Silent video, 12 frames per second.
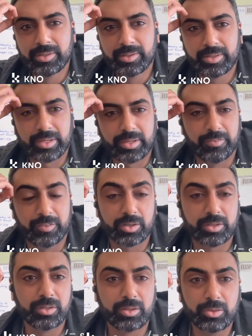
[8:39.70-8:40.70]
Like if your
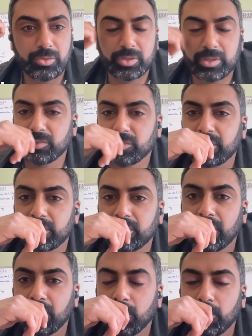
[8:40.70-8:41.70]
conclusion is like,
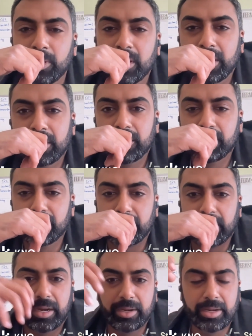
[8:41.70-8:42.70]
oh,
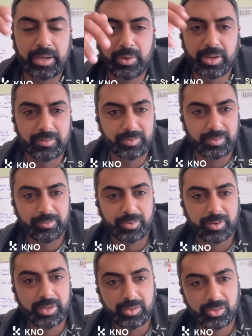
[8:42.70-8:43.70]
like I now have
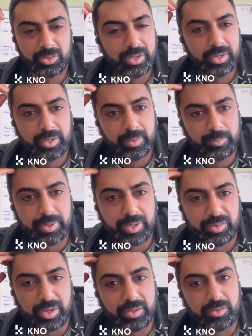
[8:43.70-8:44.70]
leverage
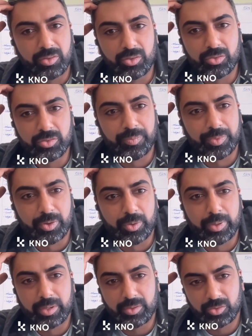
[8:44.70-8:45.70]
because I can use some
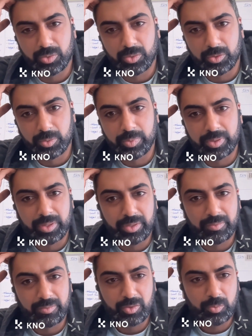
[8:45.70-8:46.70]
third-party tool to put it
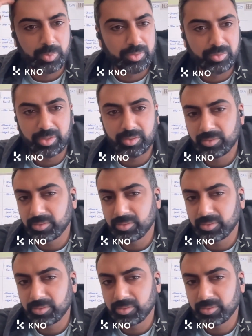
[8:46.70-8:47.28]
into Facebook, it's like